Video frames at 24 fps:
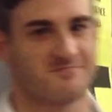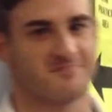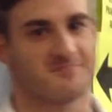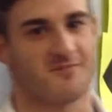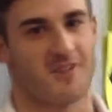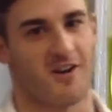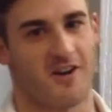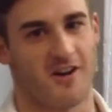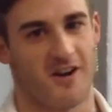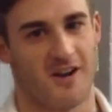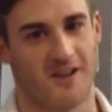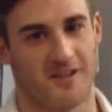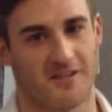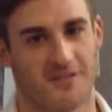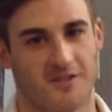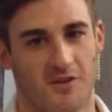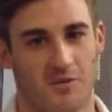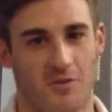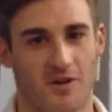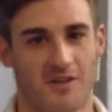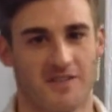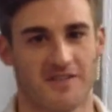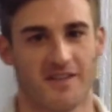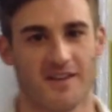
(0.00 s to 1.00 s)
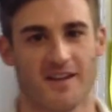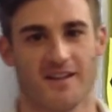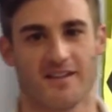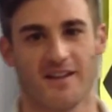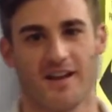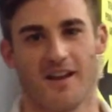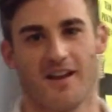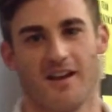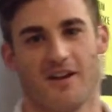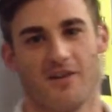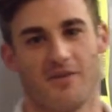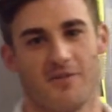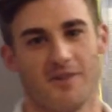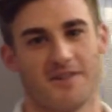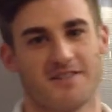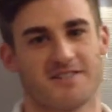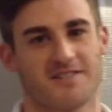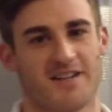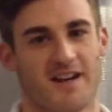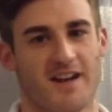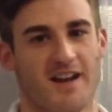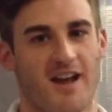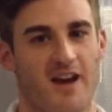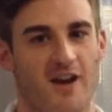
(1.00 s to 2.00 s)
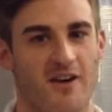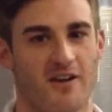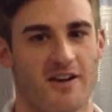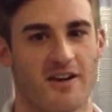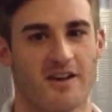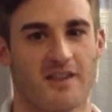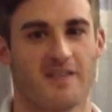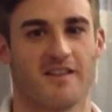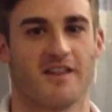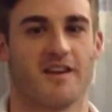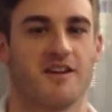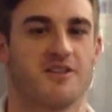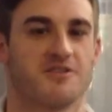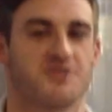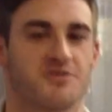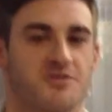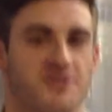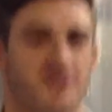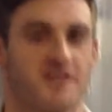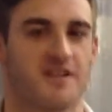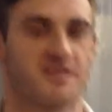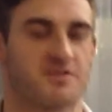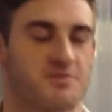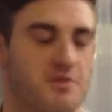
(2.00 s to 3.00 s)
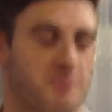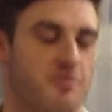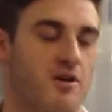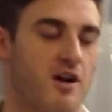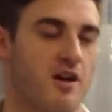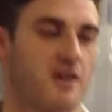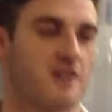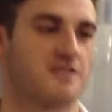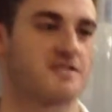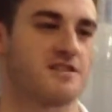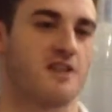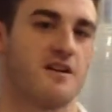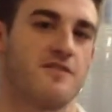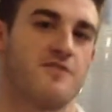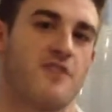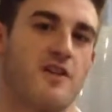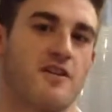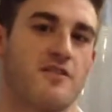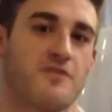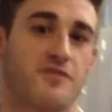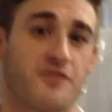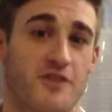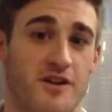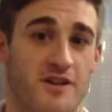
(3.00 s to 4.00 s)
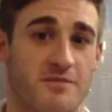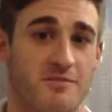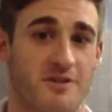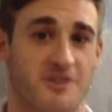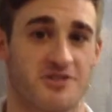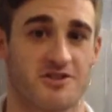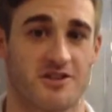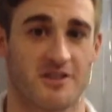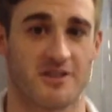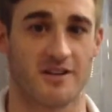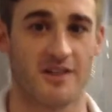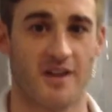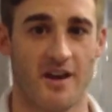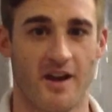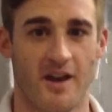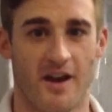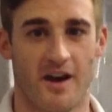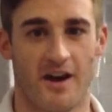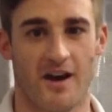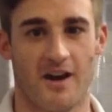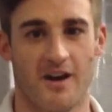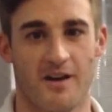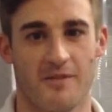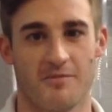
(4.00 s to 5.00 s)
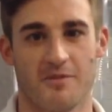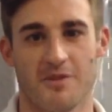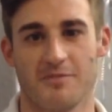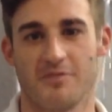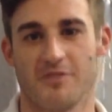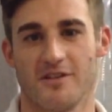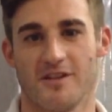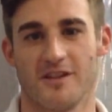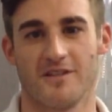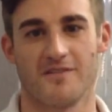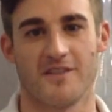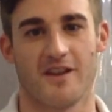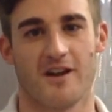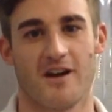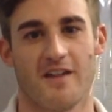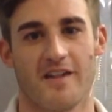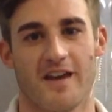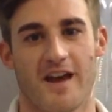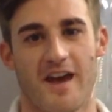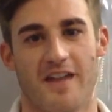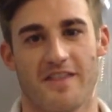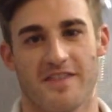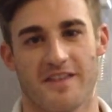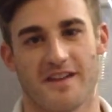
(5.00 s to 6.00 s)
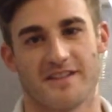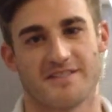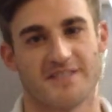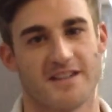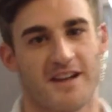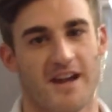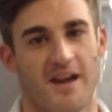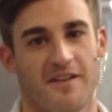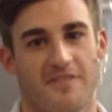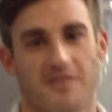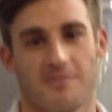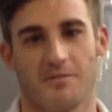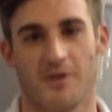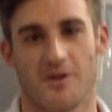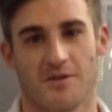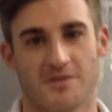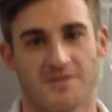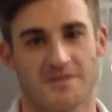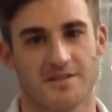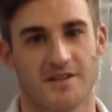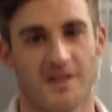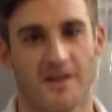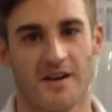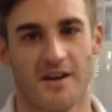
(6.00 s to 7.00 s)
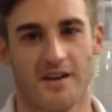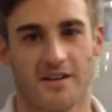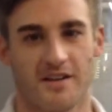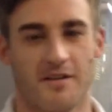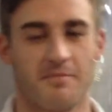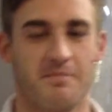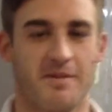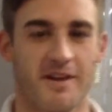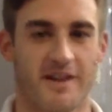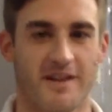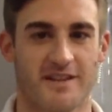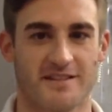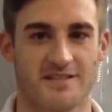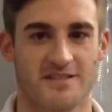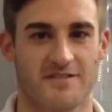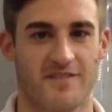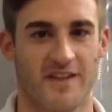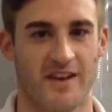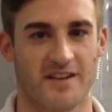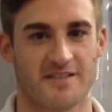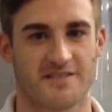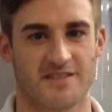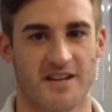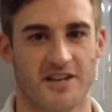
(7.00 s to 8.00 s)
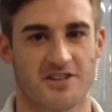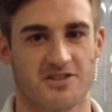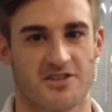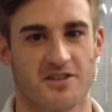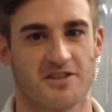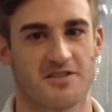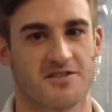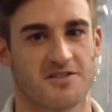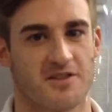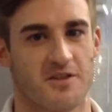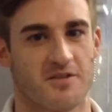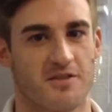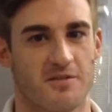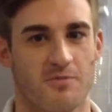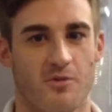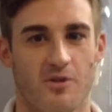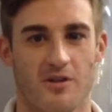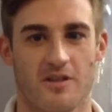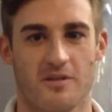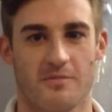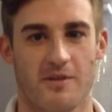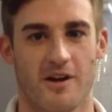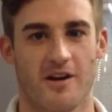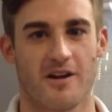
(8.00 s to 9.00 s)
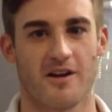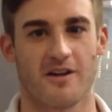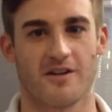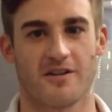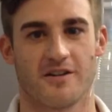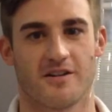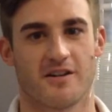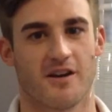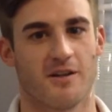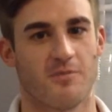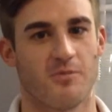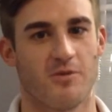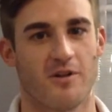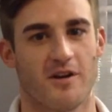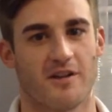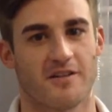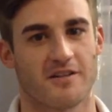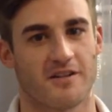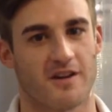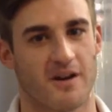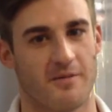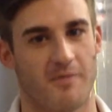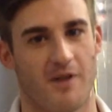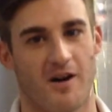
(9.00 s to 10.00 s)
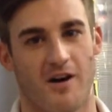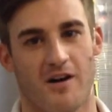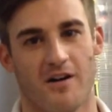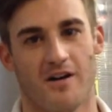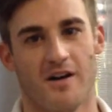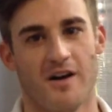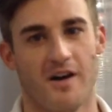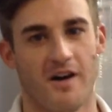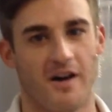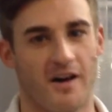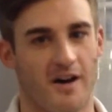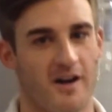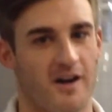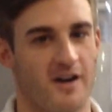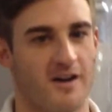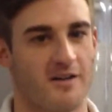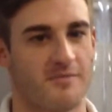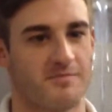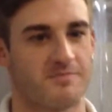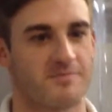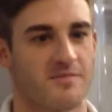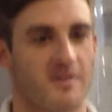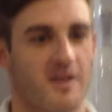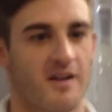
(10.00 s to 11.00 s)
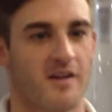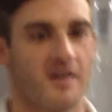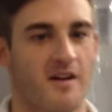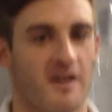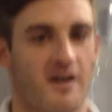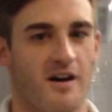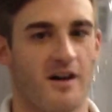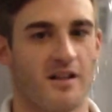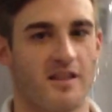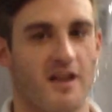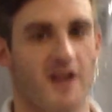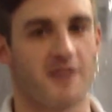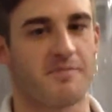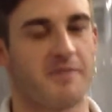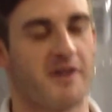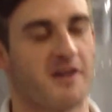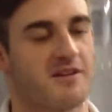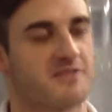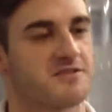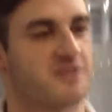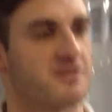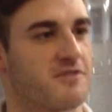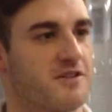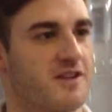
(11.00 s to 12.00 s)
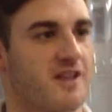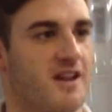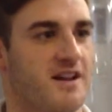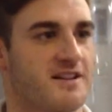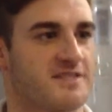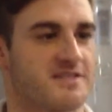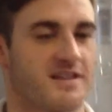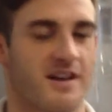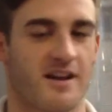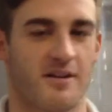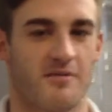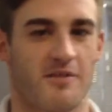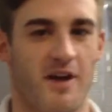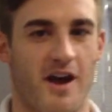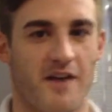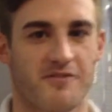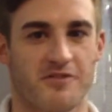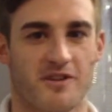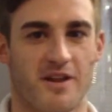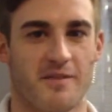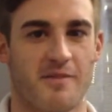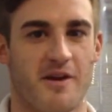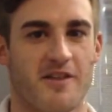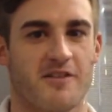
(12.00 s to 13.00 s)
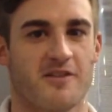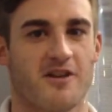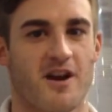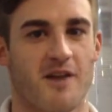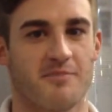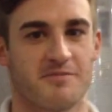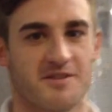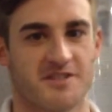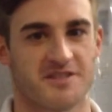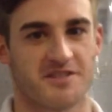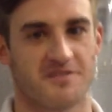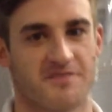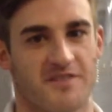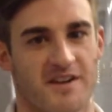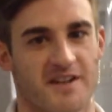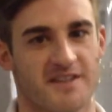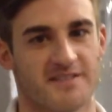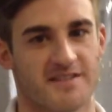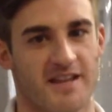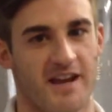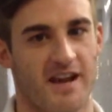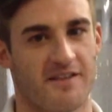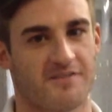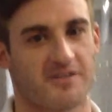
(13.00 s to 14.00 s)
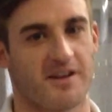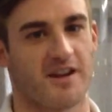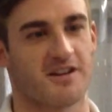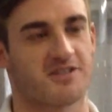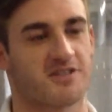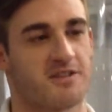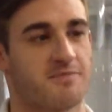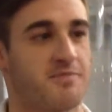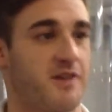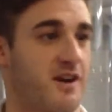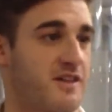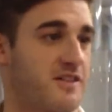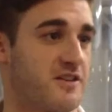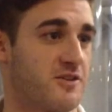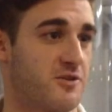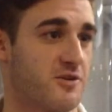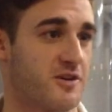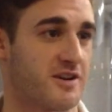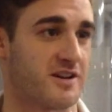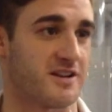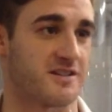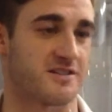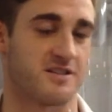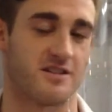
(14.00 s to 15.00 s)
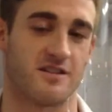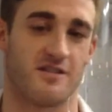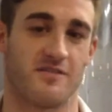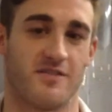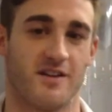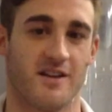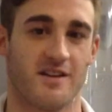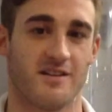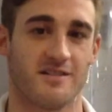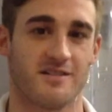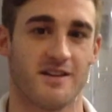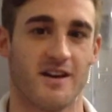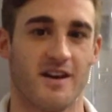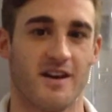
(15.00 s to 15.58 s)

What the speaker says: All right. The one thing that we stand out in the industry is we pride ourselves on free admission. We believe that all the athletes who have the biggest fan section, so the more the merrier, come one, come all. A lot of parents don't realize that after they pay their competition fees, they have to actually pay the door to get to the event.